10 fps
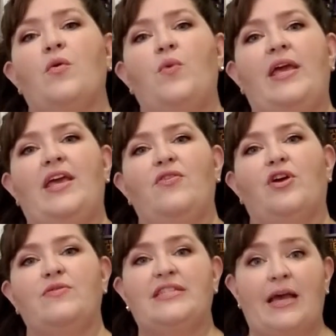we either
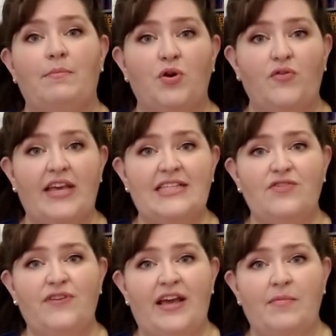go see a movie as
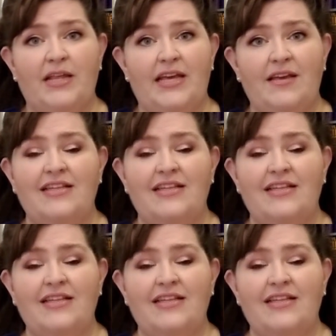a family,